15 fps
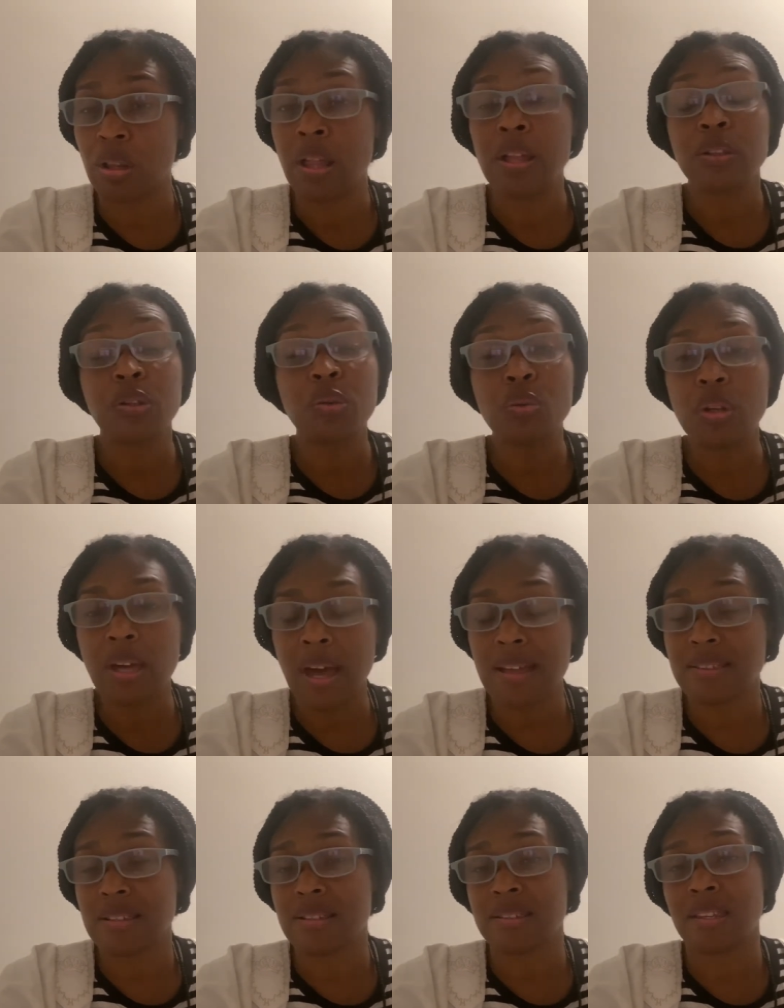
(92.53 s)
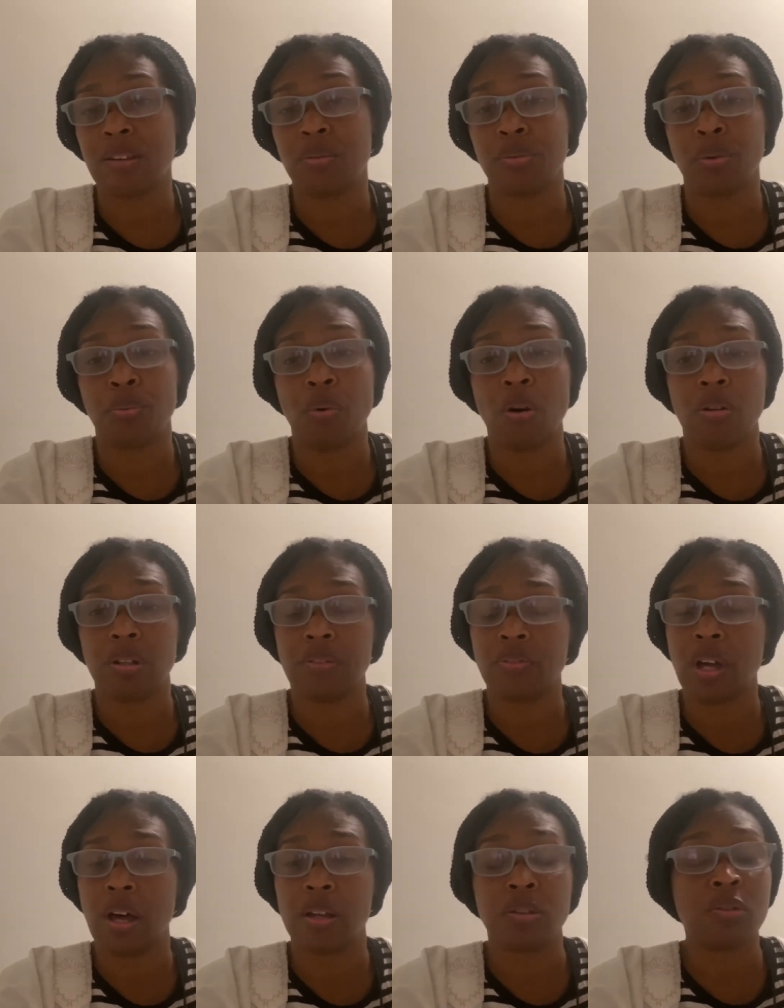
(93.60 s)
You got to stay on the wall of
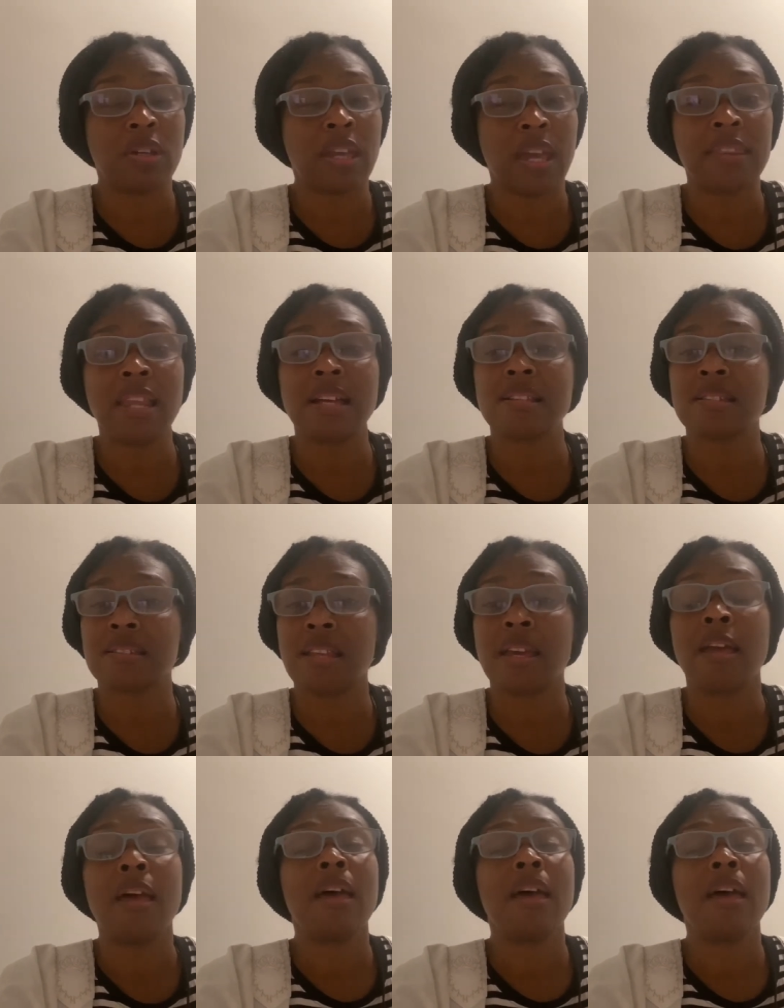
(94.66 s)
God. You cannot stay.